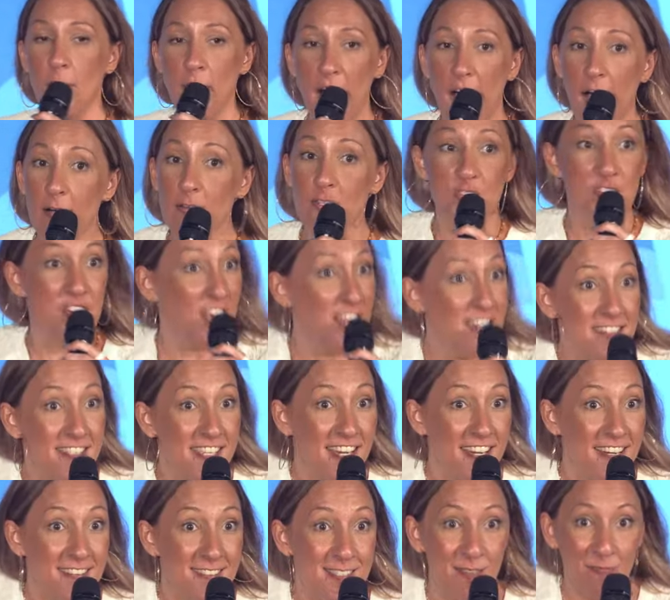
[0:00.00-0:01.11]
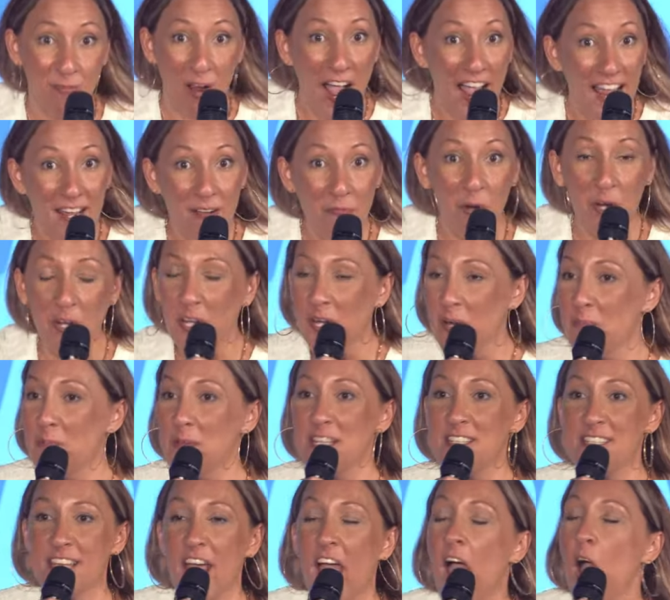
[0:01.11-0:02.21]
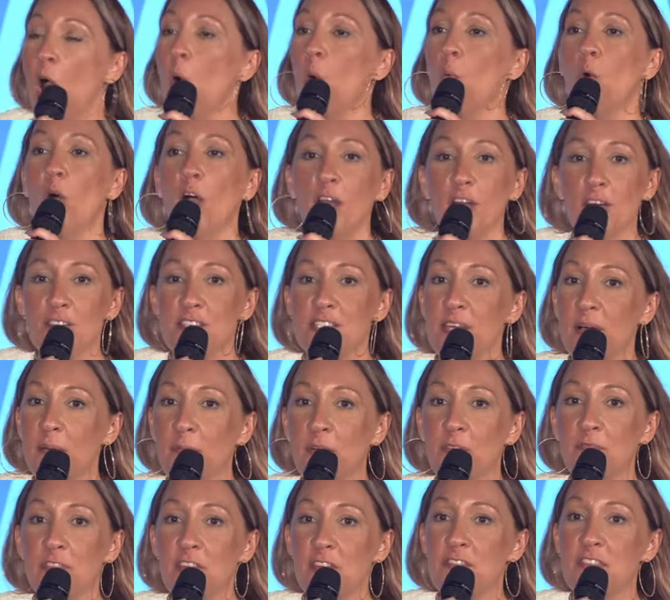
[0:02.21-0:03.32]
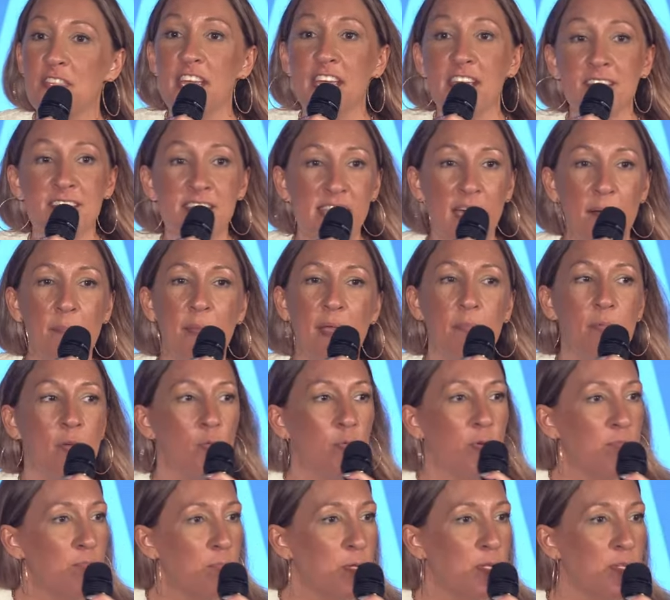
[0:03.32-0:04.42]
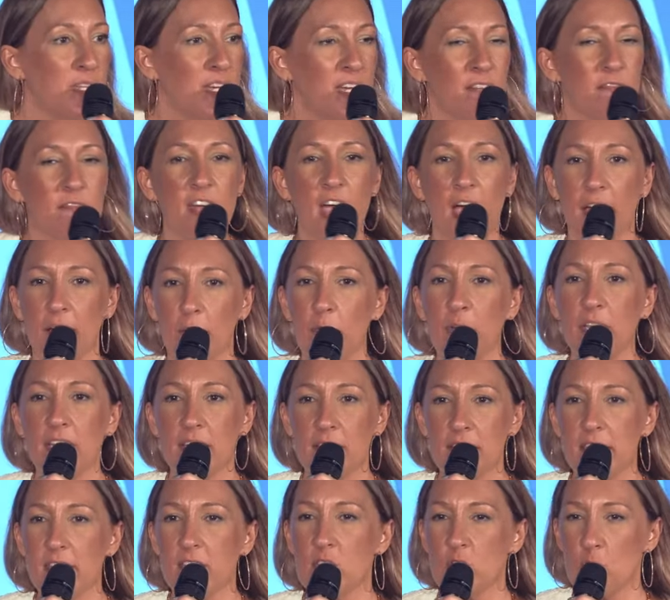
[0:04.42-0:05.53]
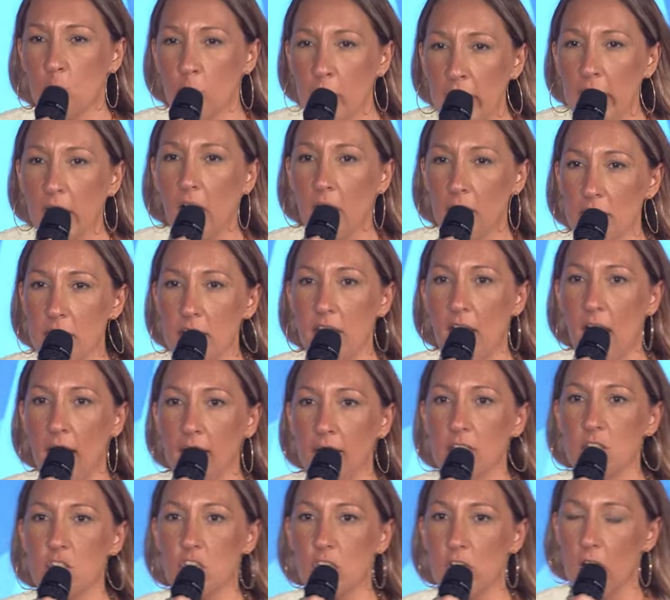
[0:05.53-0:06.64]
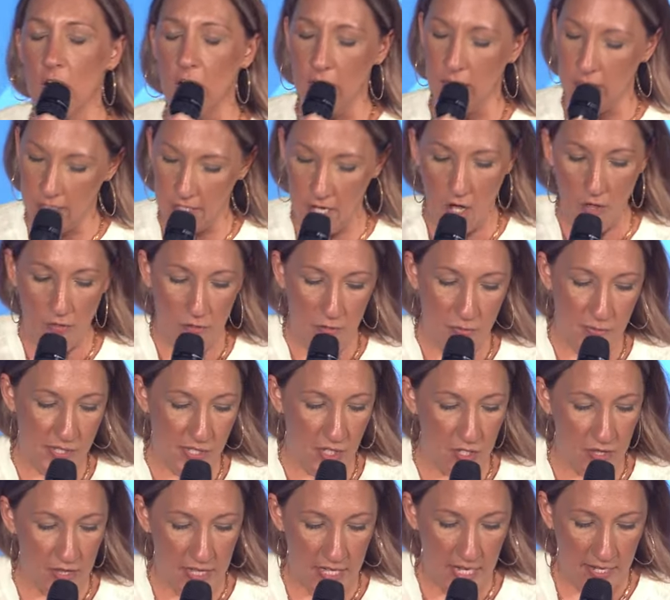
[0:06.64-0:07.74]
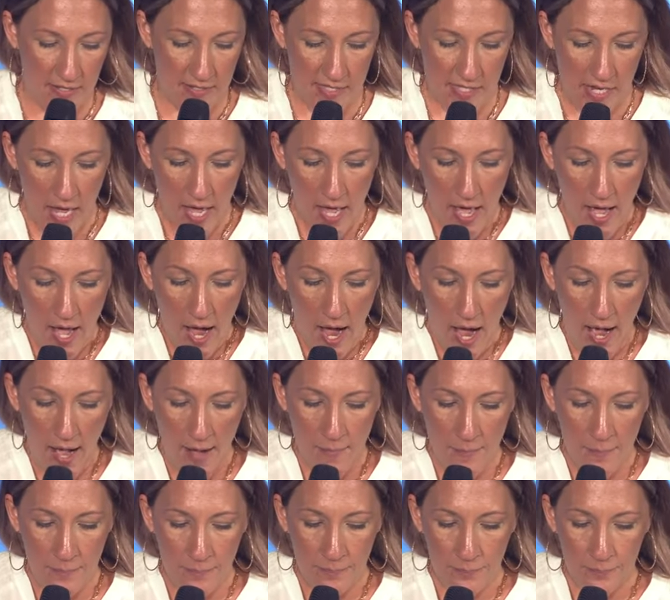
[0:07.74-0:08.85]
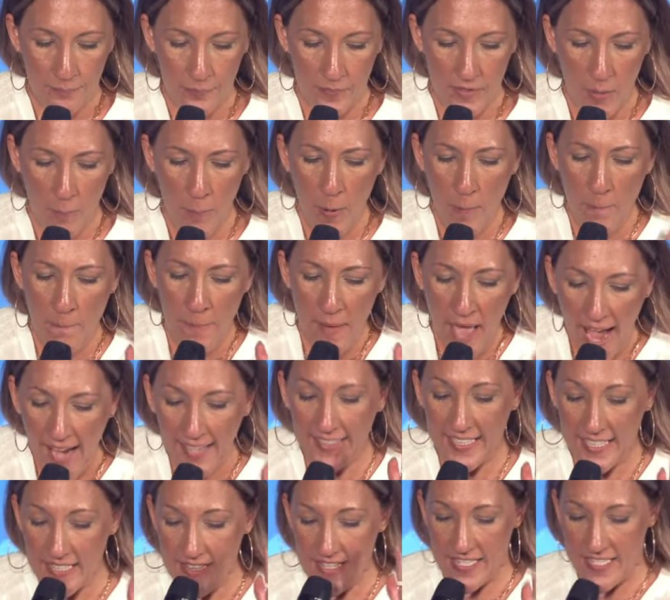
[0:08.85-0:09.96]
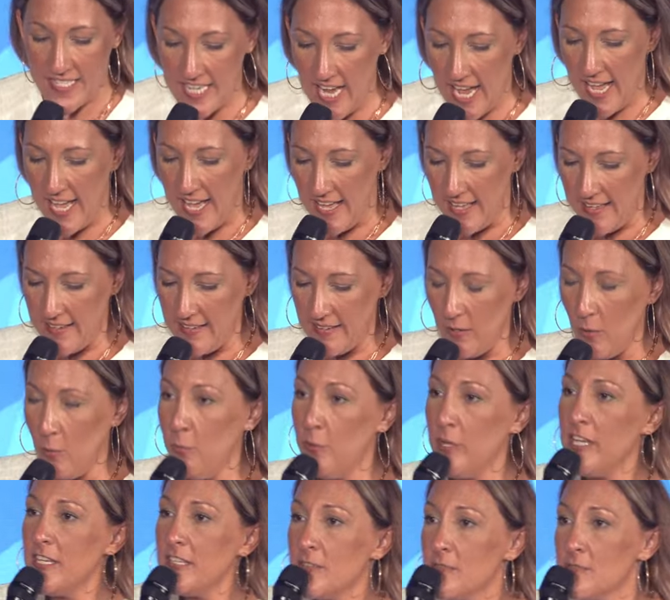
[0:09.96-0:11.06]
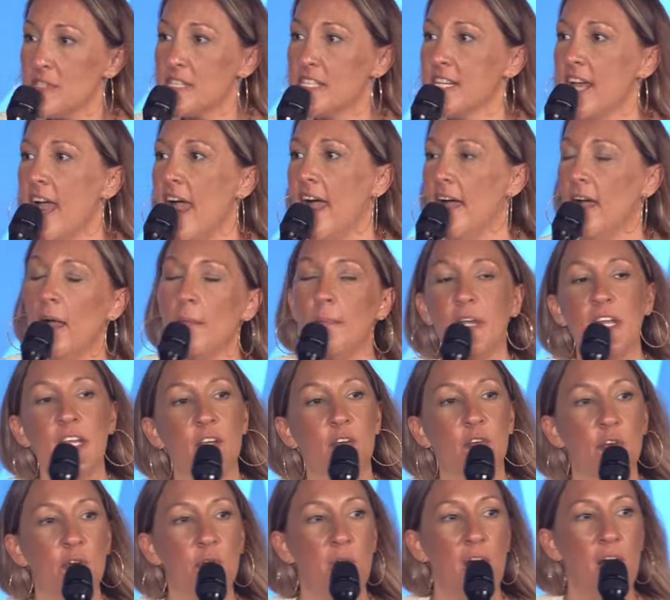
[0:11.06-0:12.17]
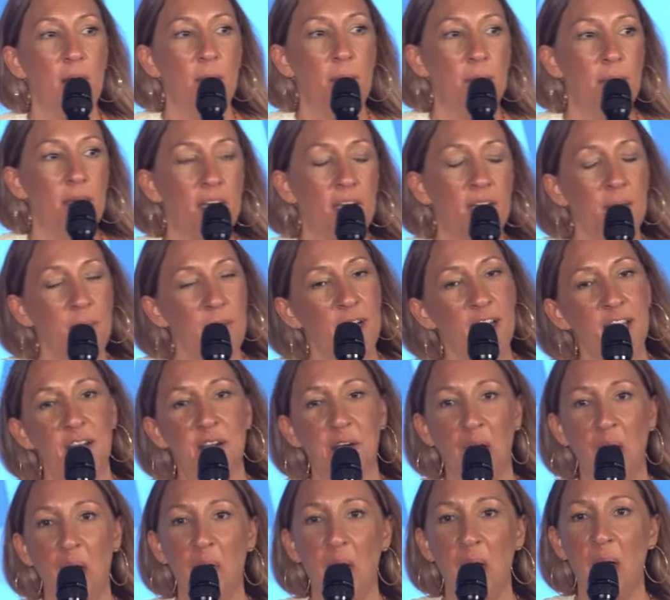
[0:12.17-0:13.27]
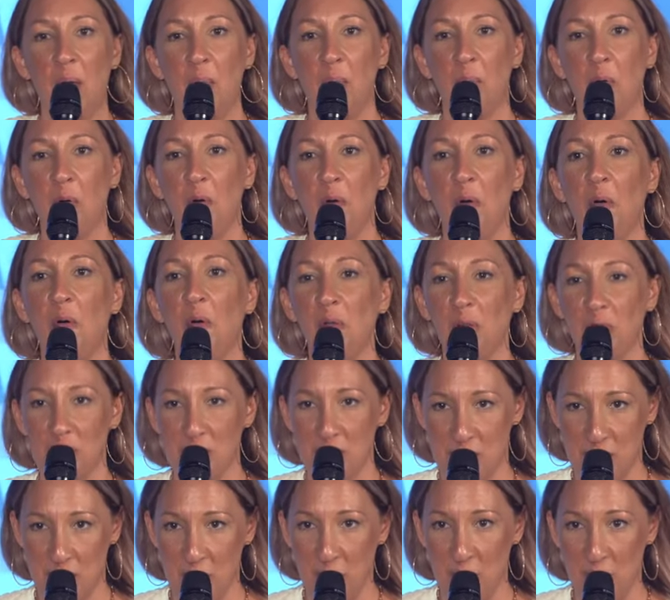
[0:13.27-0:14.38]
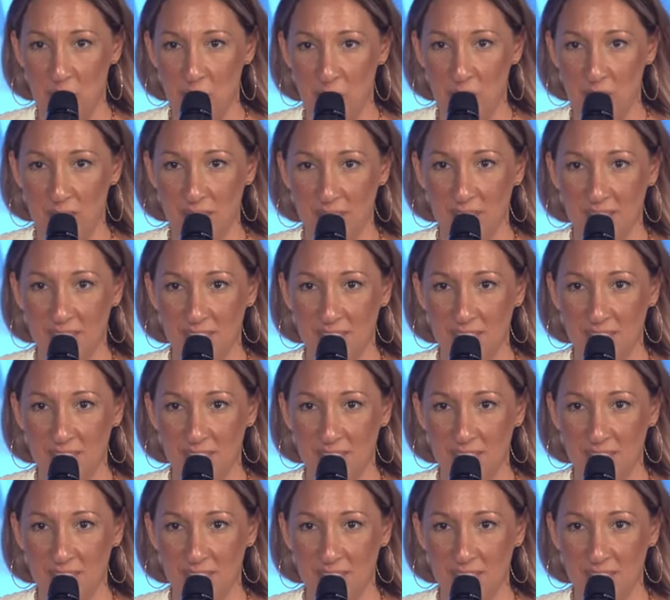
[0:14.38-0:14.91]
about Jesus, right? We're going to be saying, what are some of the things that maybe we believe that we need to tweak our theology on and all those good things. Um, but back in the day, we used to have, how many grew up, anybody grow up old school?